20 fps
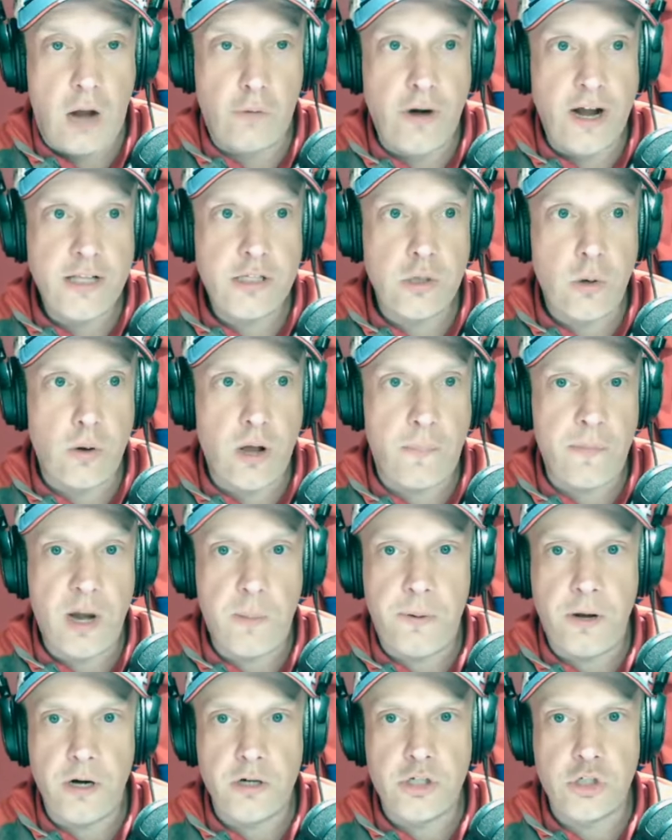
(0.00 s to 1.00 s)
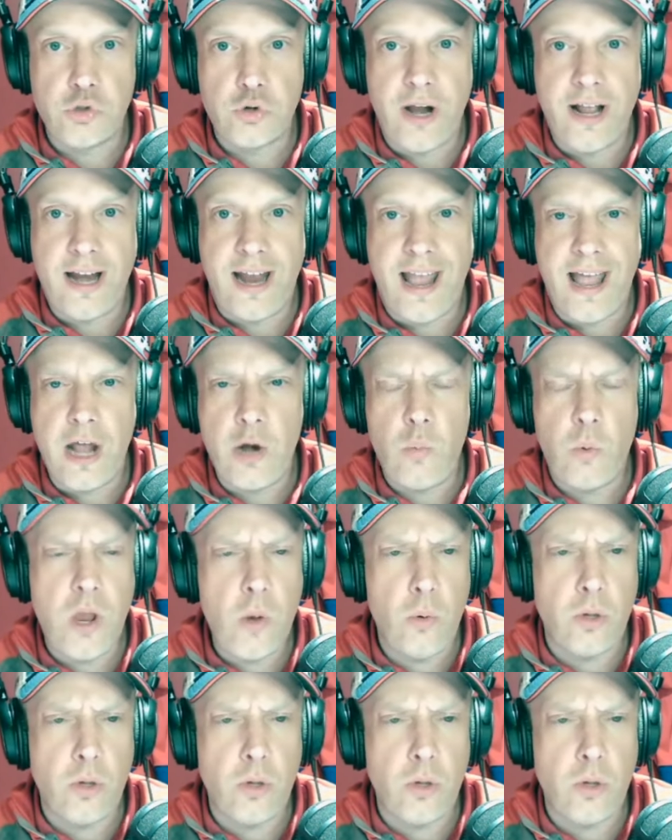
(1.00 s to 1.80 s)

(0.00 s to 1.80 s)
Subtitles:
All right, so coming up here straight ahead,